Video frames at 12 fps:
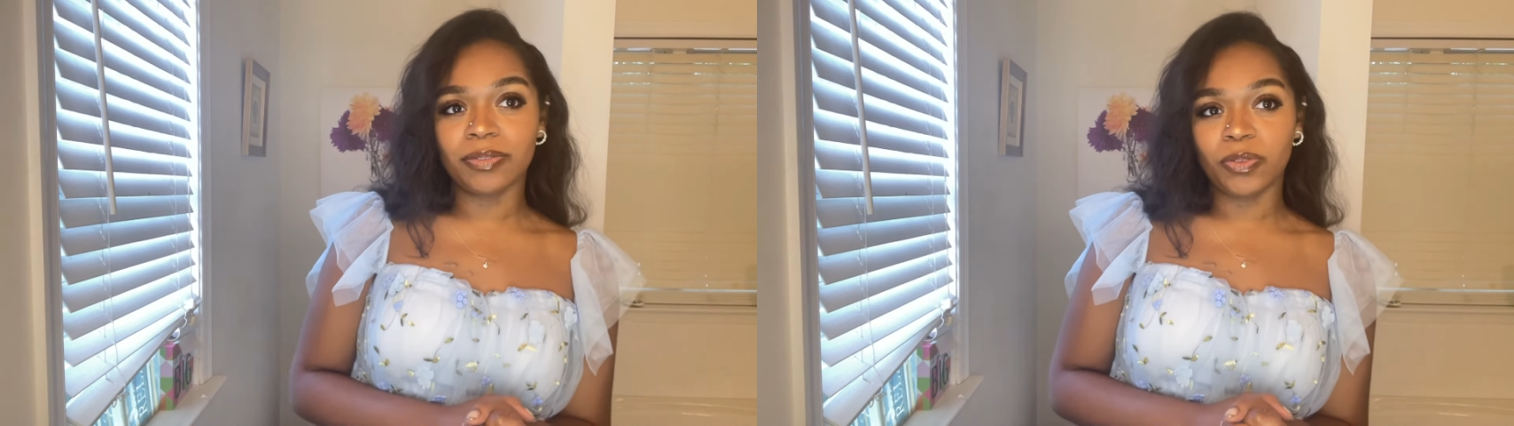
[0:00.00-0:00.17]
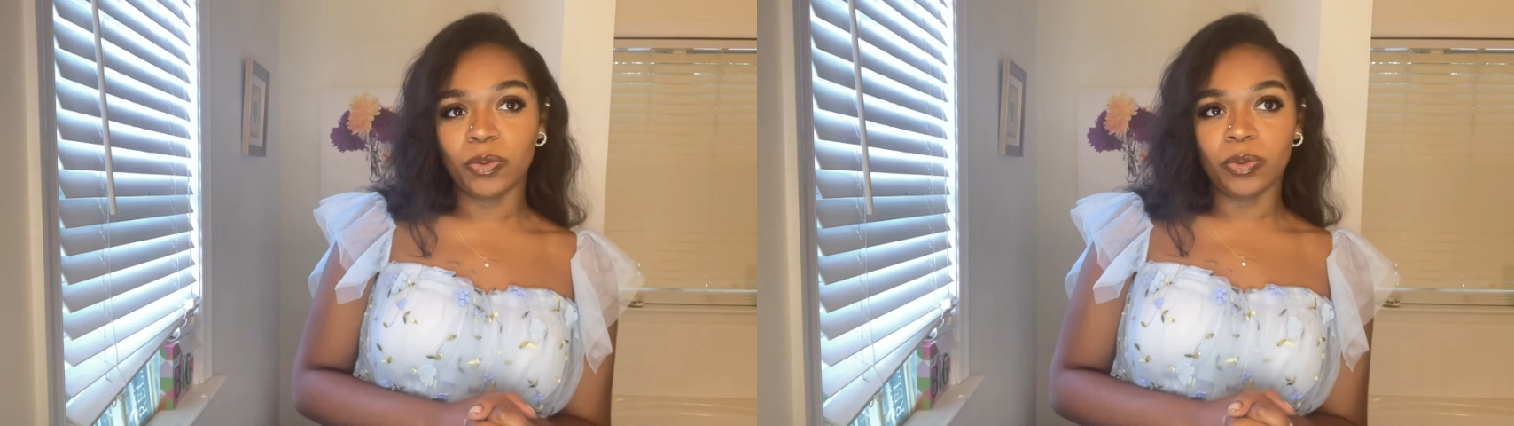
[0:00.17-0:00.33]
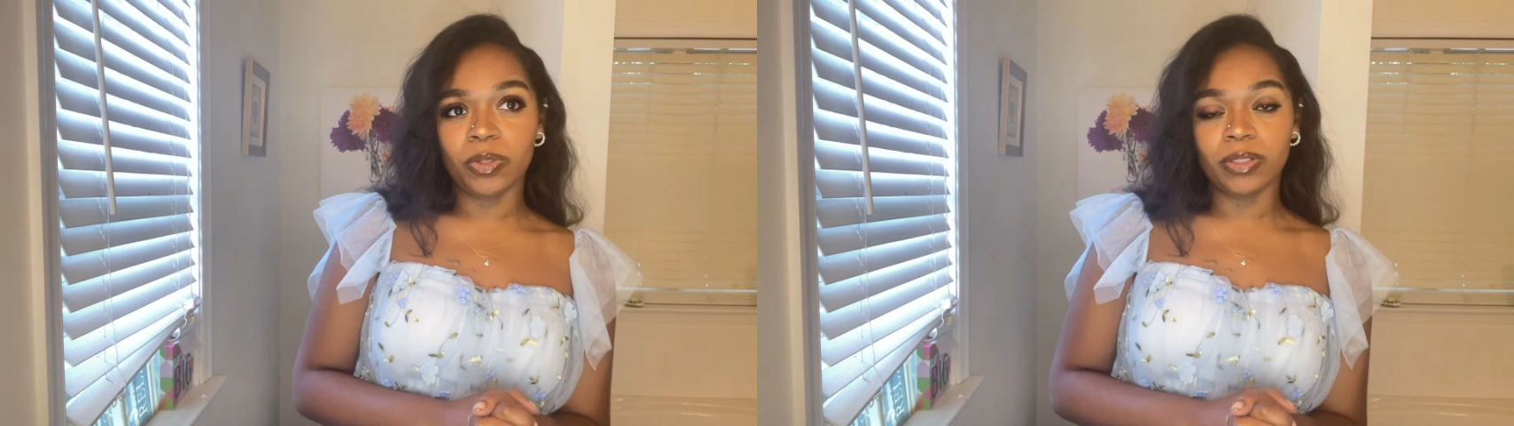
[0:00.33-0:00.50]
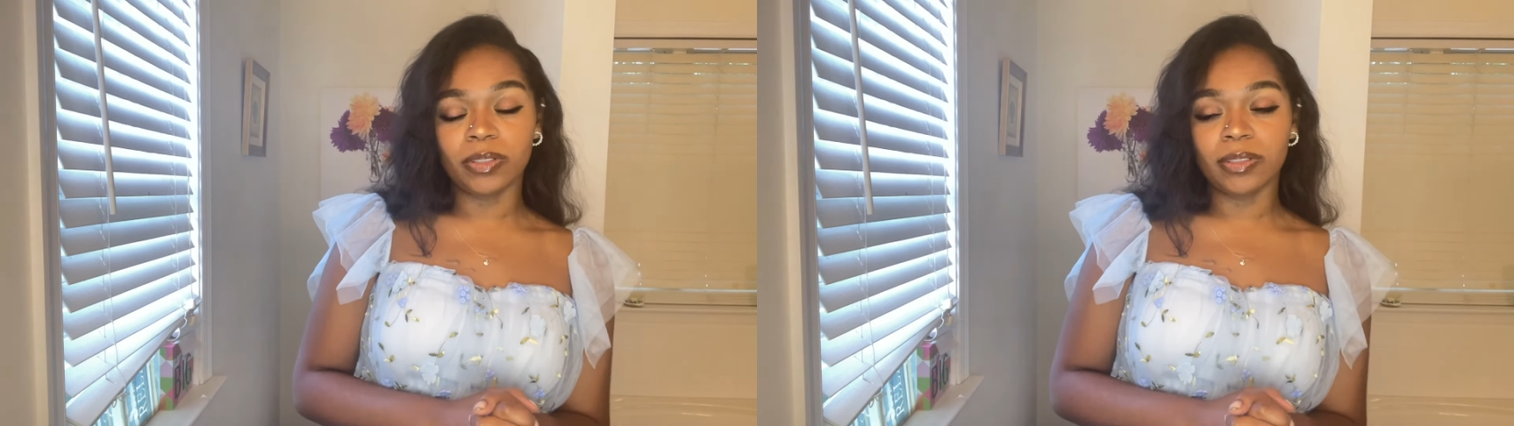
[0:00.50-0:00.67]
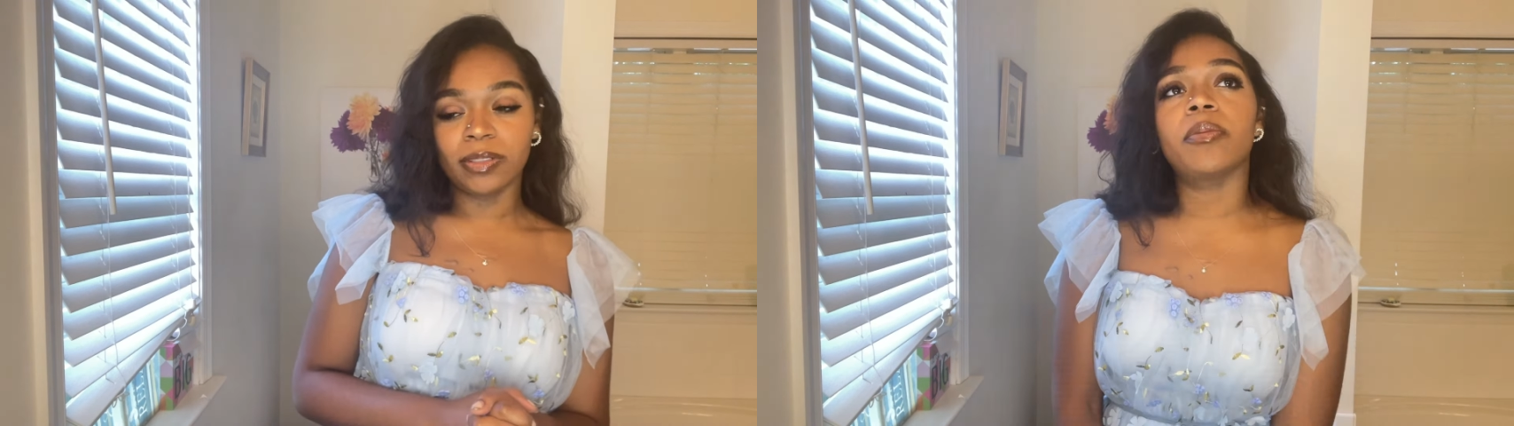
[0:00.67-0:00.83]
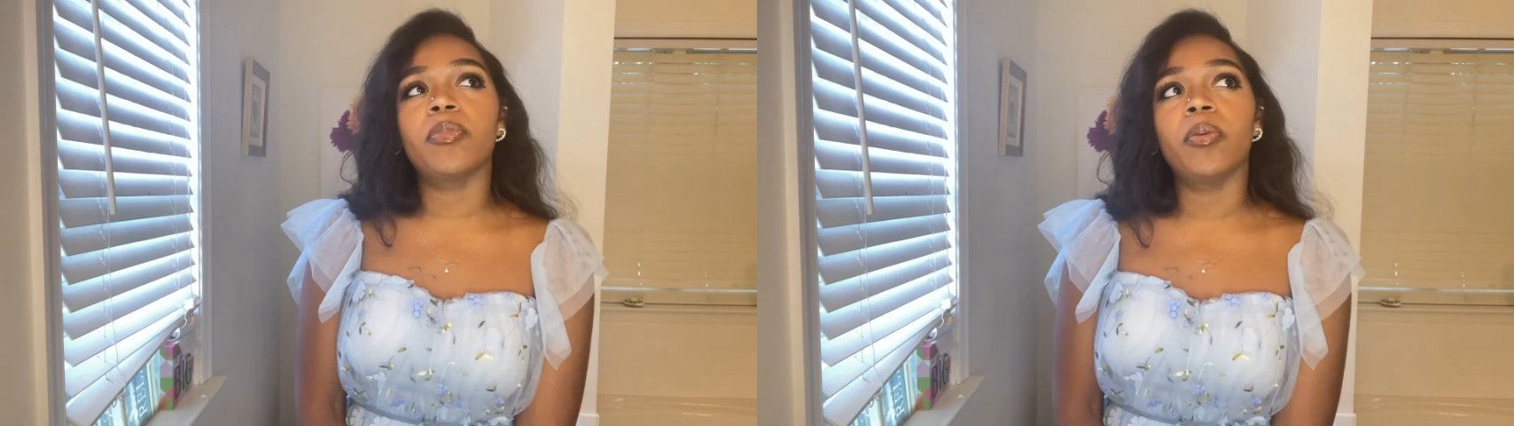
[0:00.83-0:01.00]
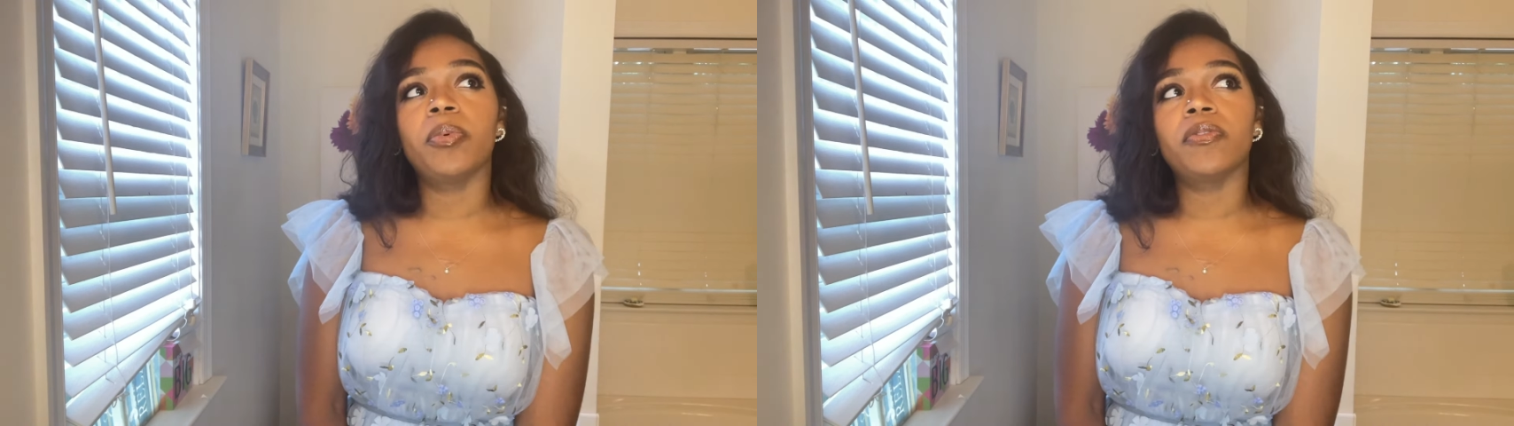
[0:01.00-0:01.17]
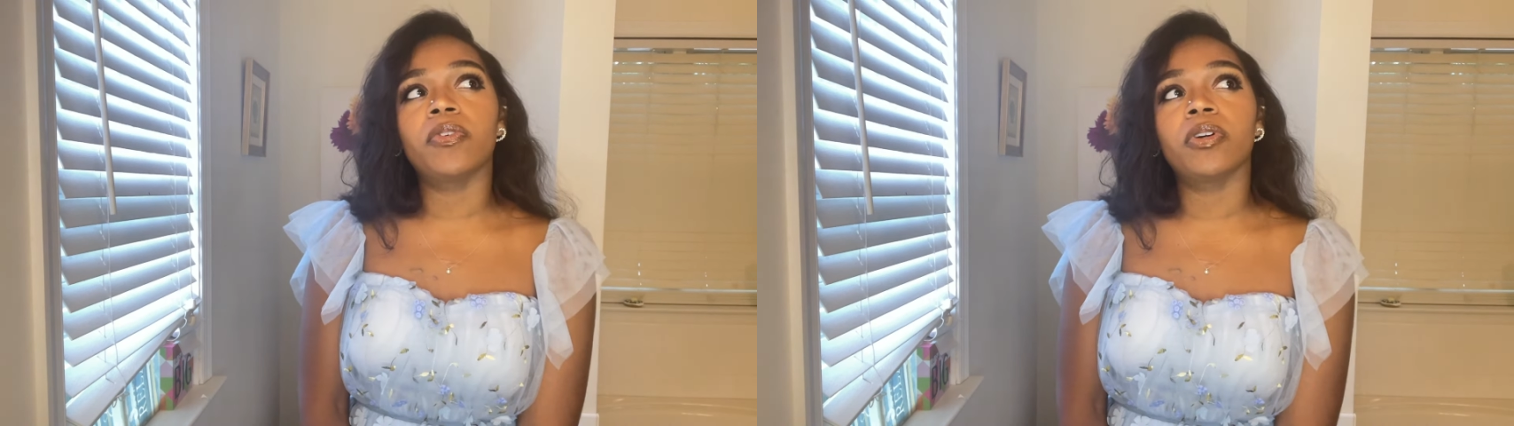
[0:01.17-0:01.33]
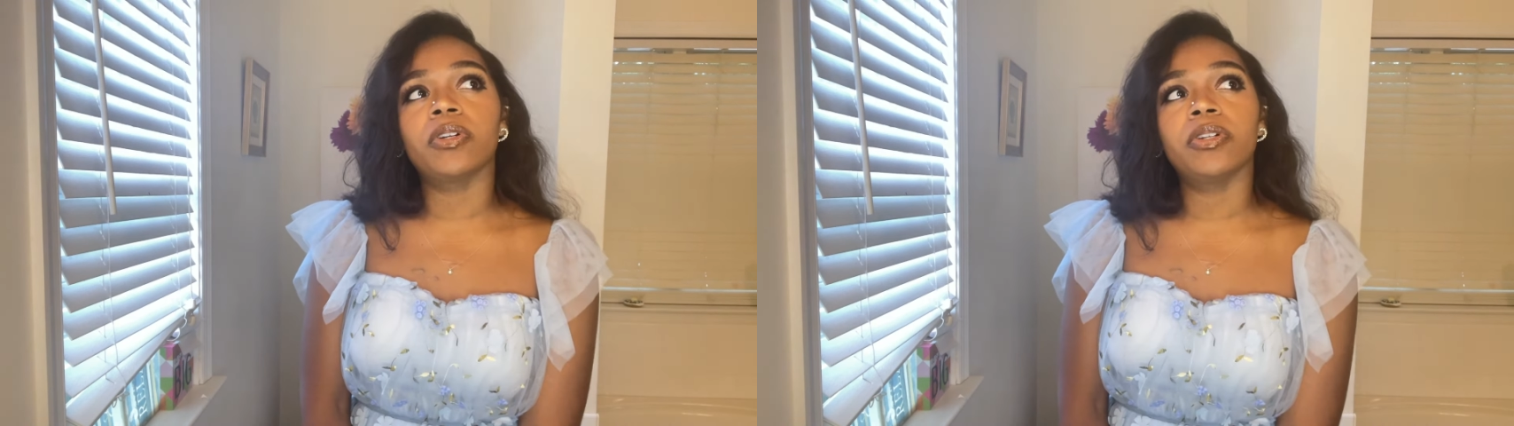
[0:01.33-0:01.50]
for
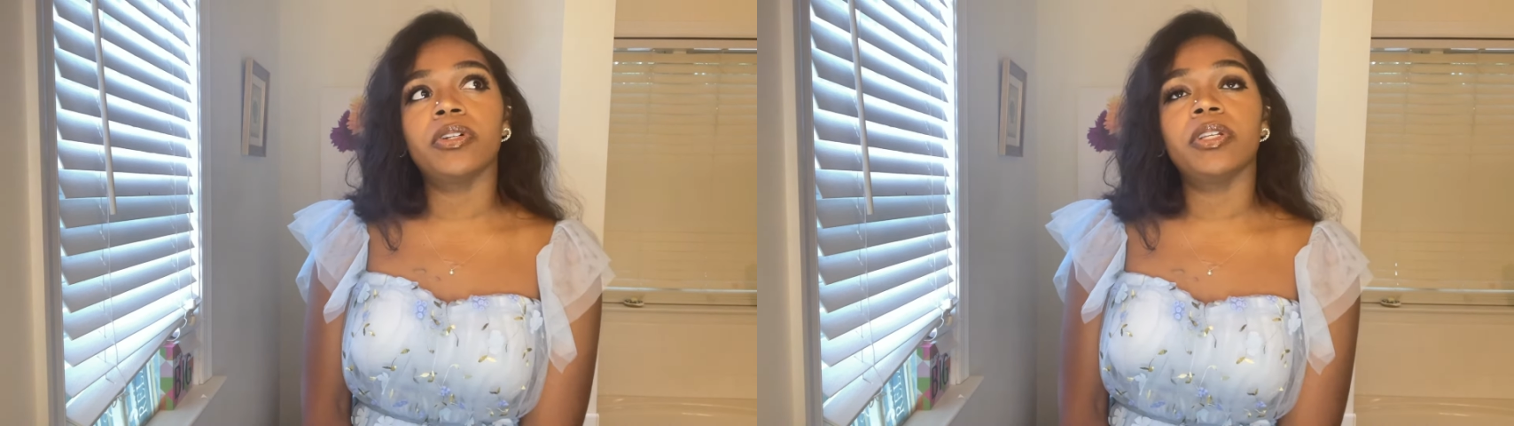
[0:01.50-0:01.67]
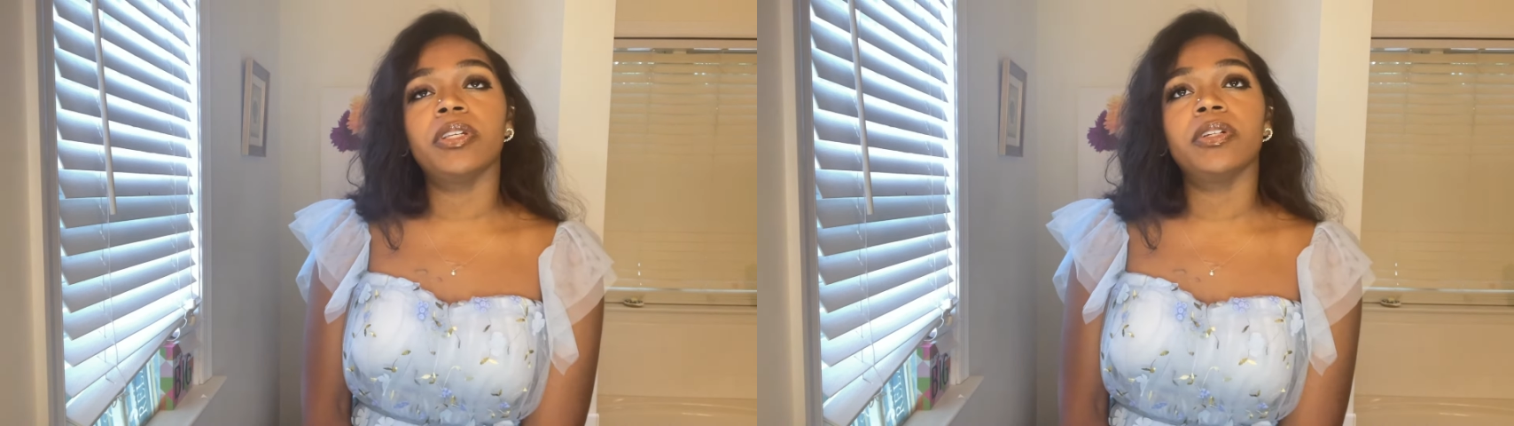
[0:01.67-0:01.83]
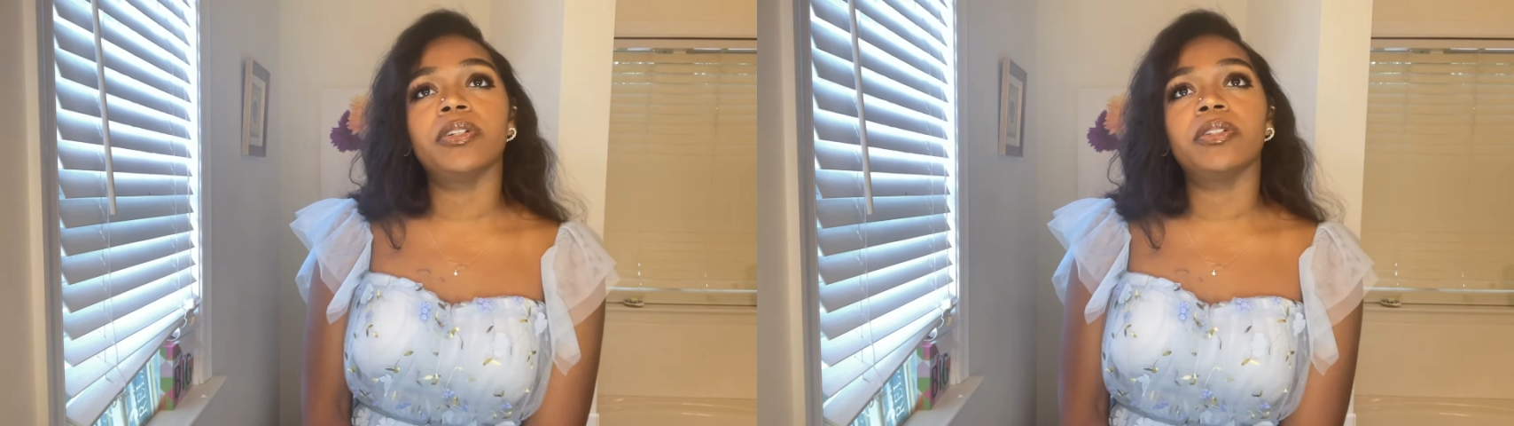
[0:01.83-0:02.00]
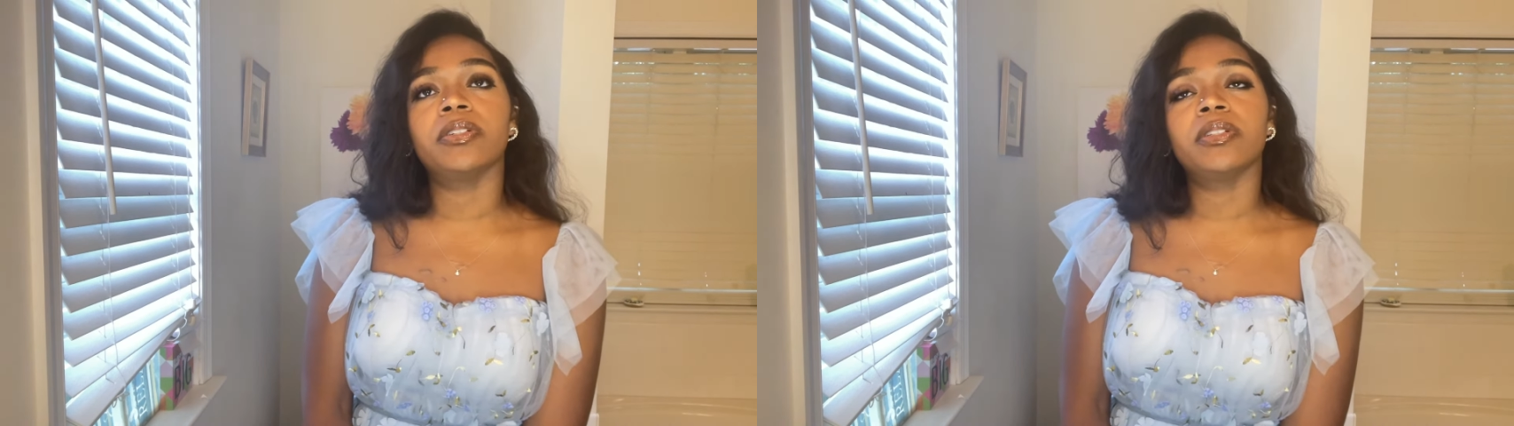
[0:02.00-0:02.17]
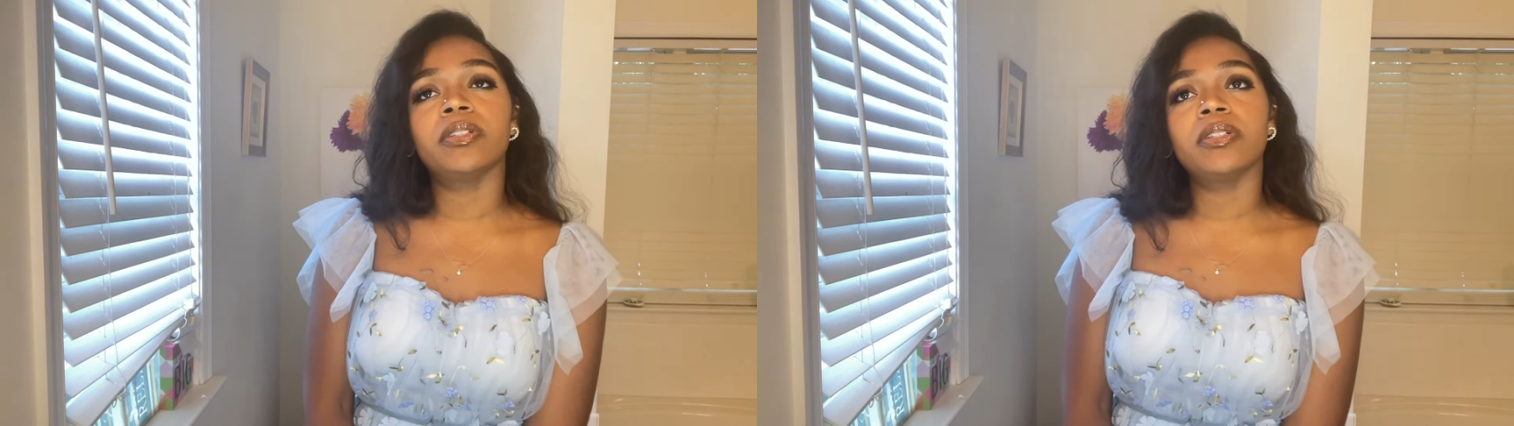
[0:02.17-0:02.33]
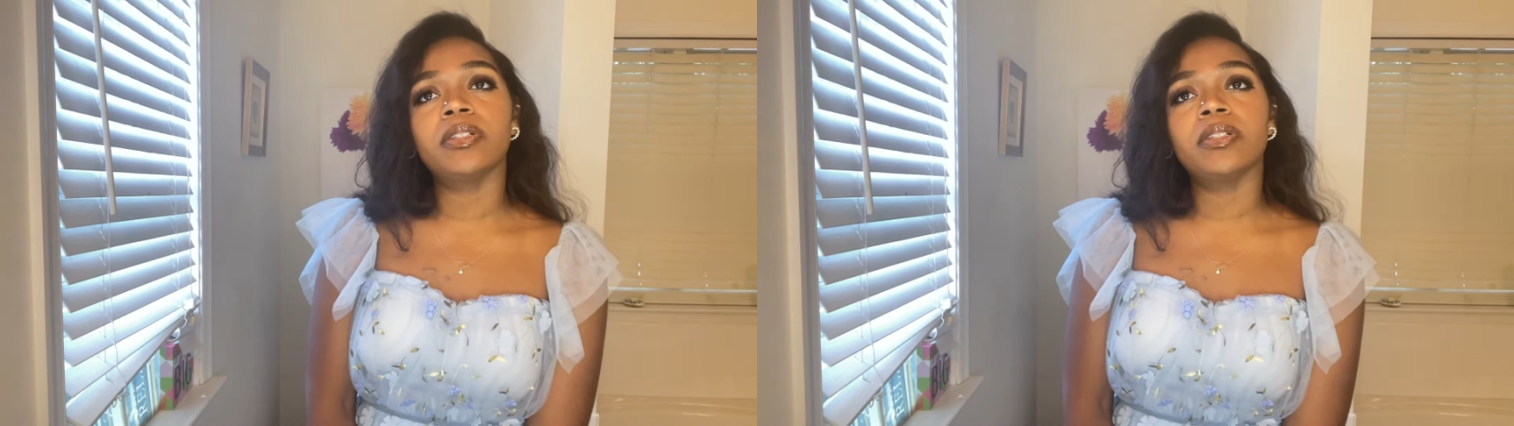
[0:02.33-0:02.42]
a good year.